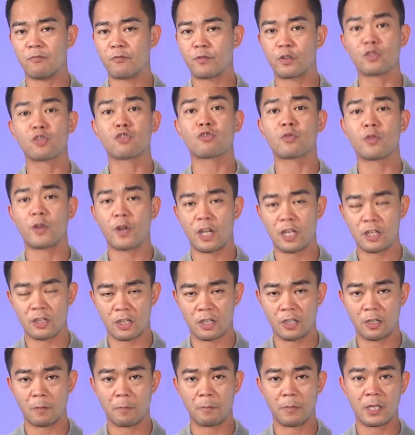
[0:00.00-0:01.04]

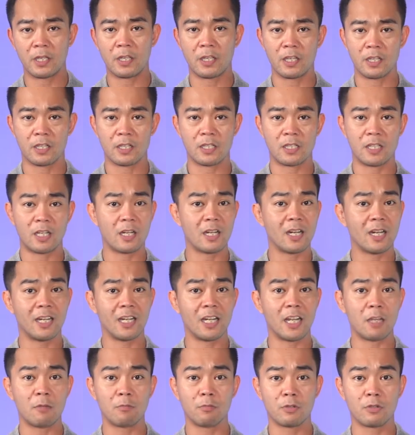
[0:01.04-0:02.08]
frustration because they're
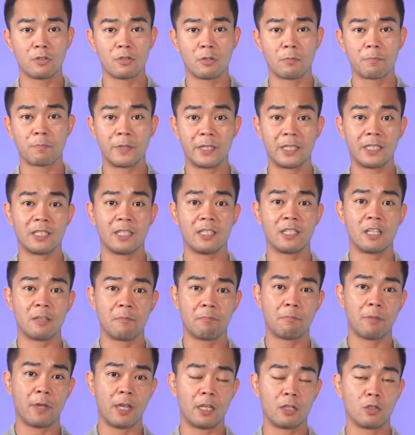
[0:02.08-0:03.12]
unable to
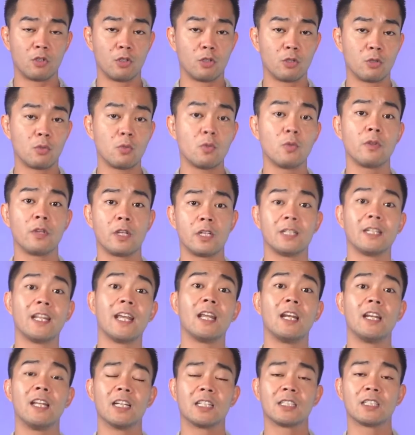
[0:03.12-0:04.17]
participate or do their
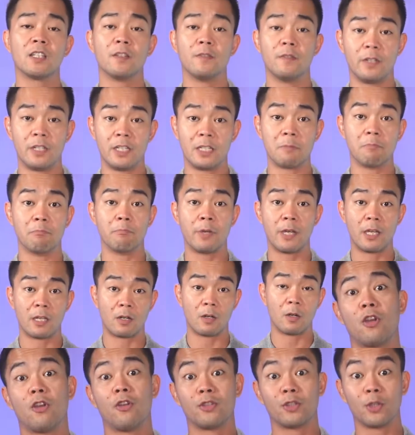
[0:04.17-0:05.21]
daily activities
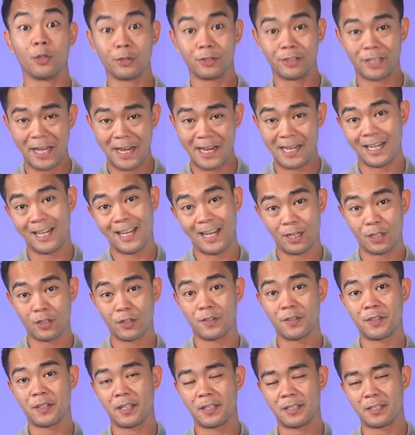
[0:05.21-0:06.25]
better. So daily and
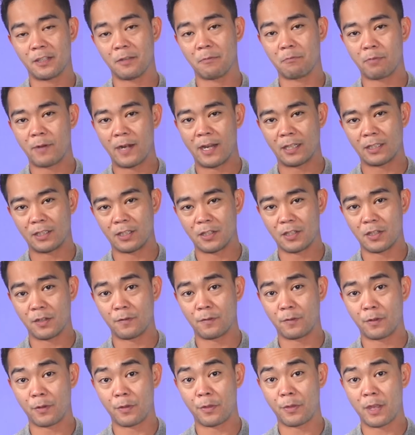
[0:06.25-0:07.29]
consistent practice
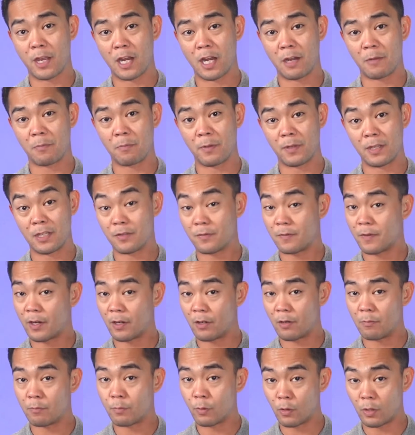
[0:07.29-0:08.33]
of your therapy is
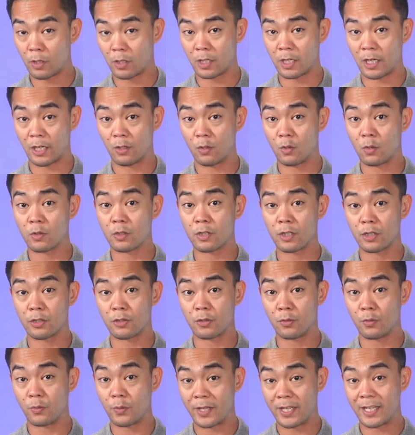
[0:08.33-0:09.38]
very important in order
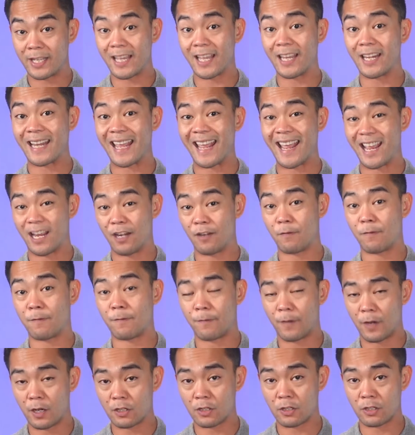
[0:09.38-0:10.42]
to regain hand
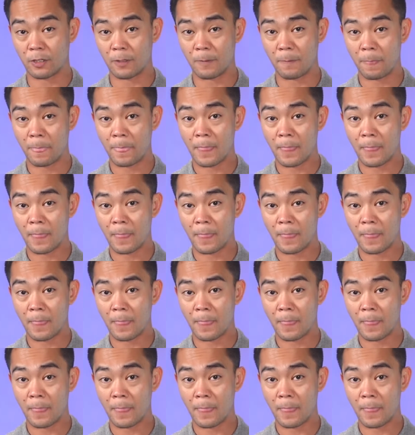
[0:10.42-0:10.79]
function.